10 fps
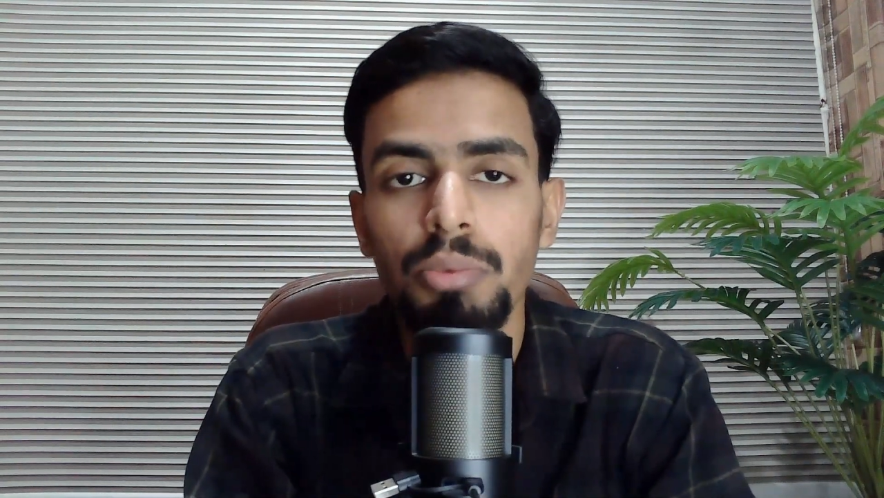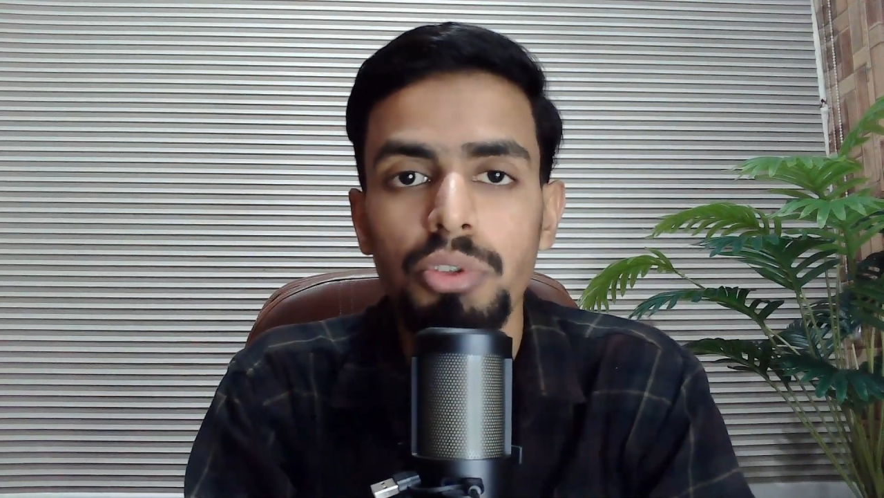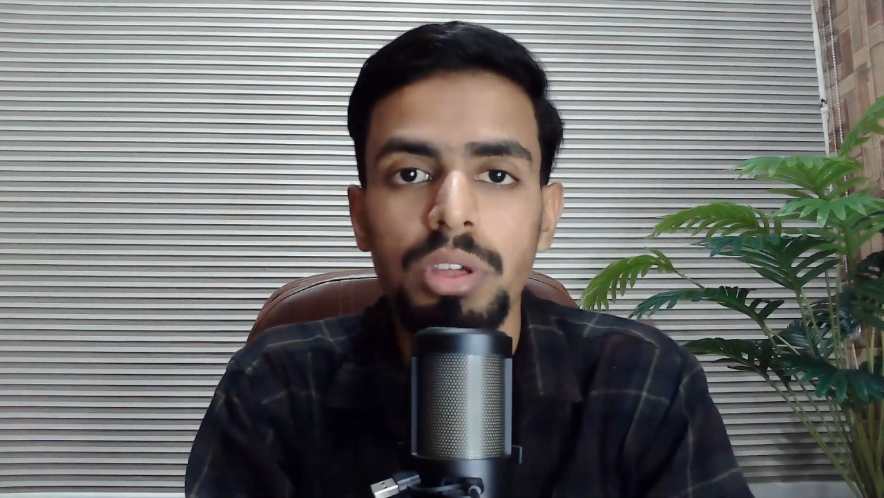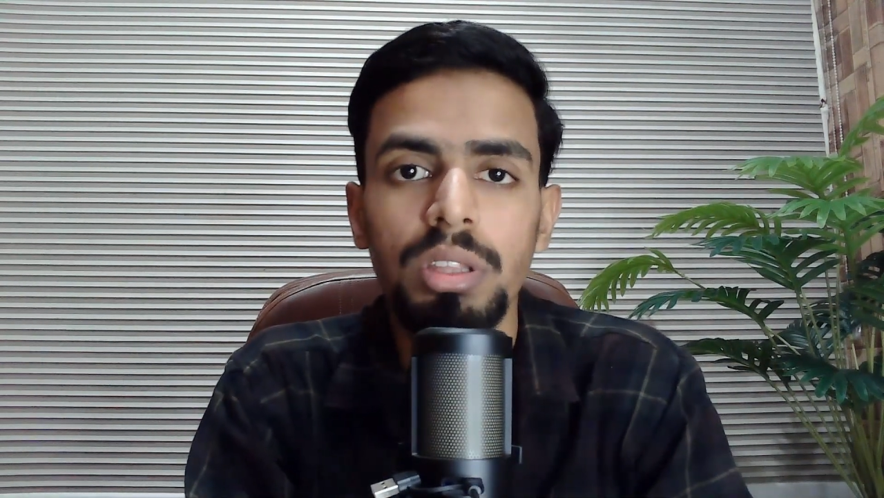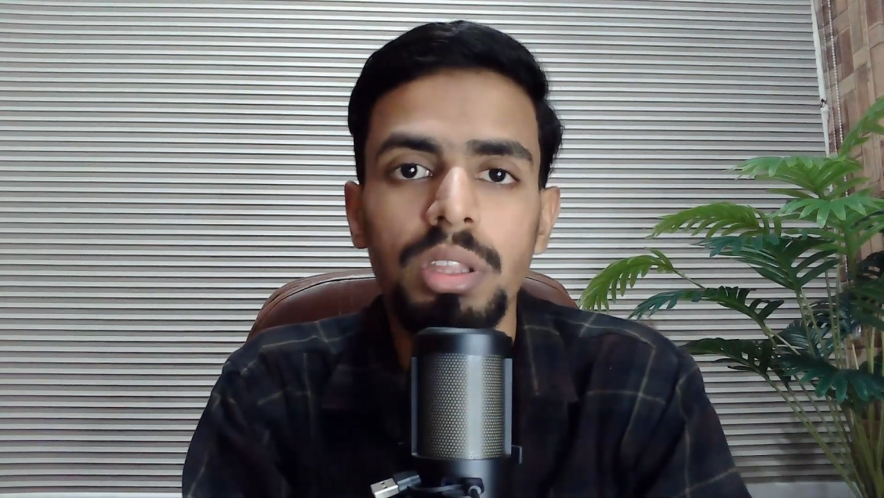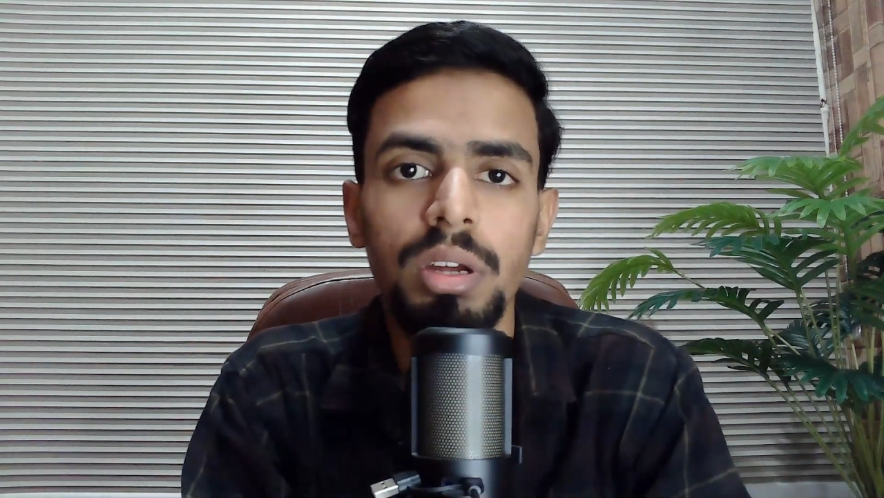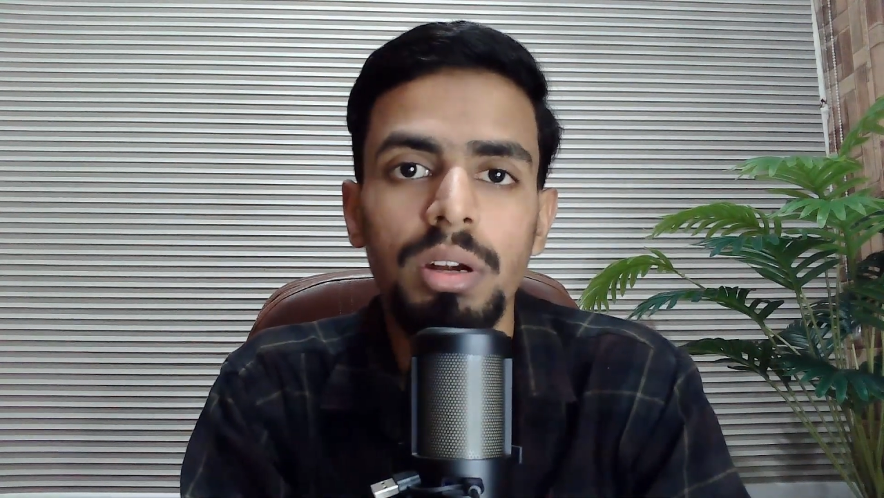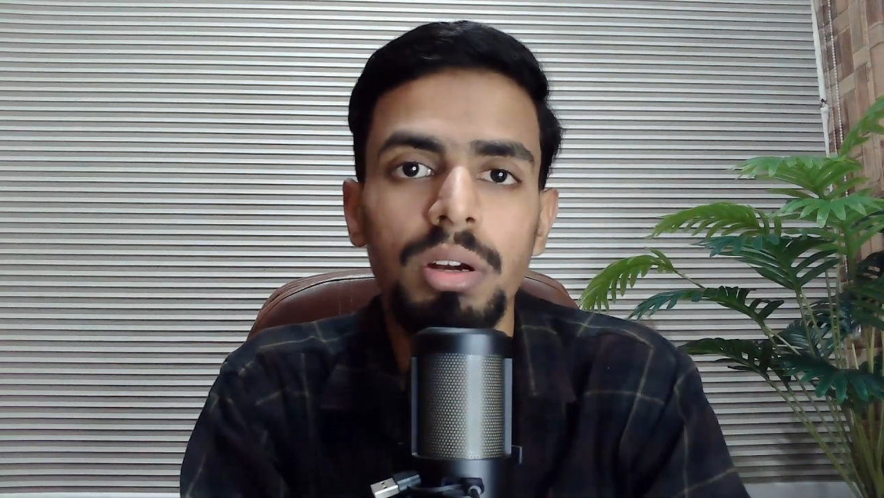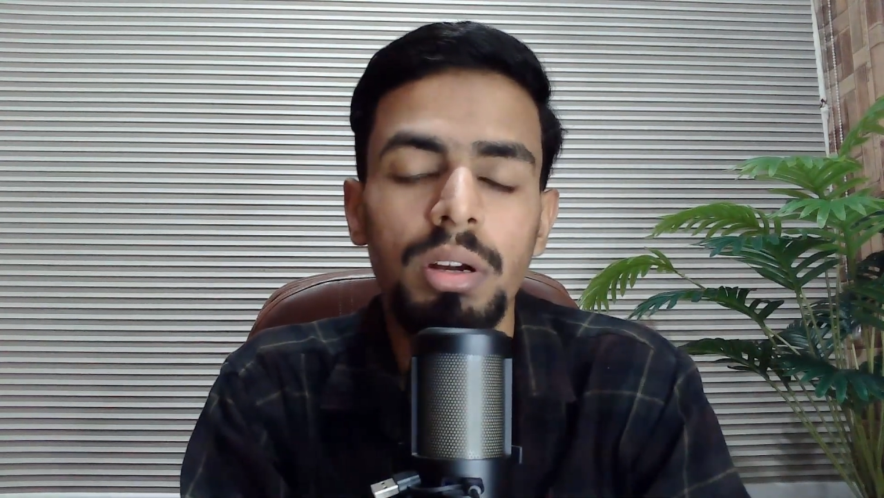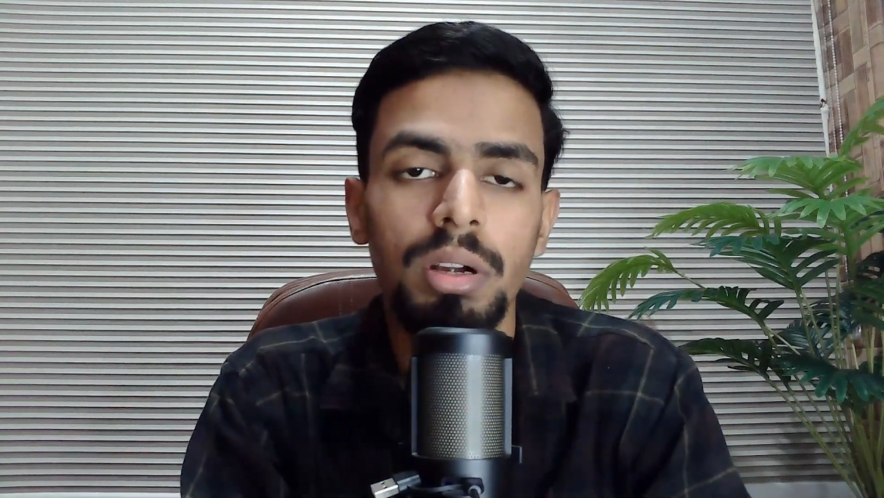pushing
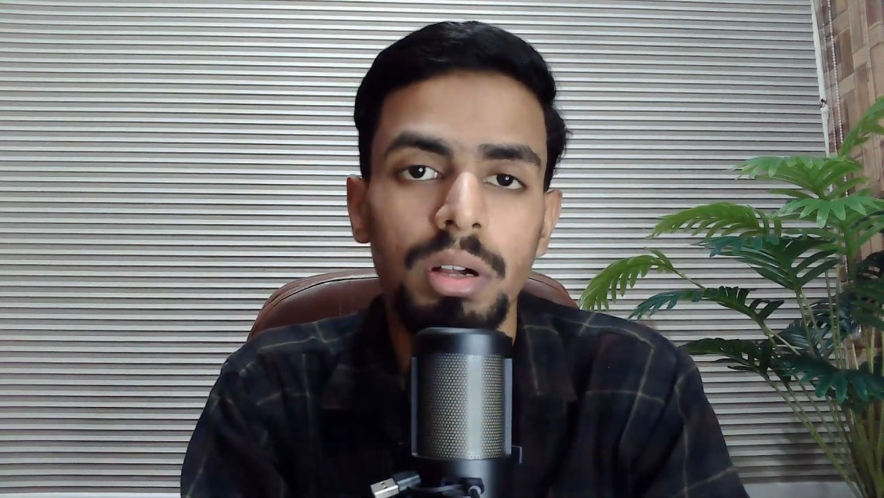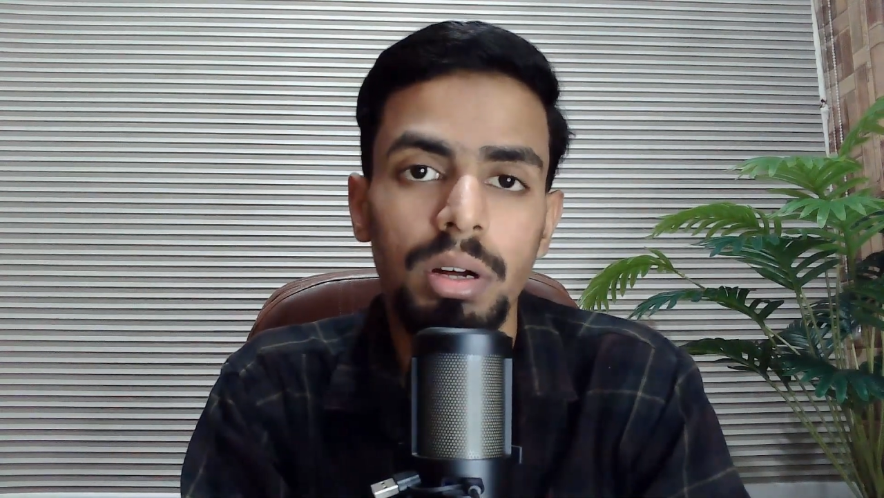their